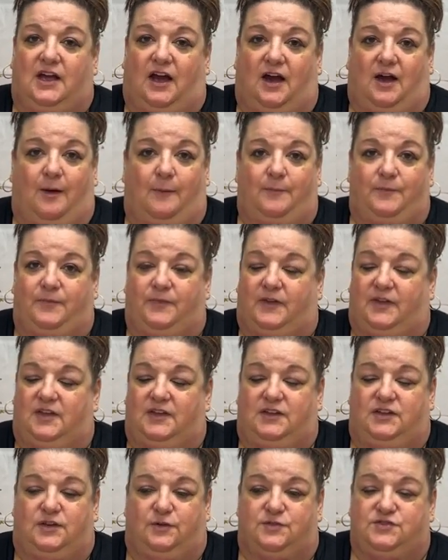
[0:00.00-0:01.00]
um,
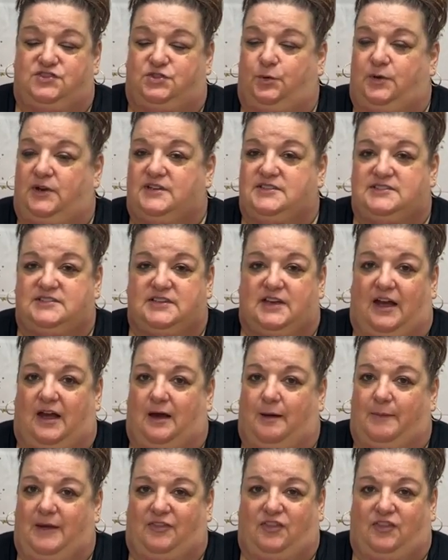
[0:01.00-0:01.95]
you know, students um,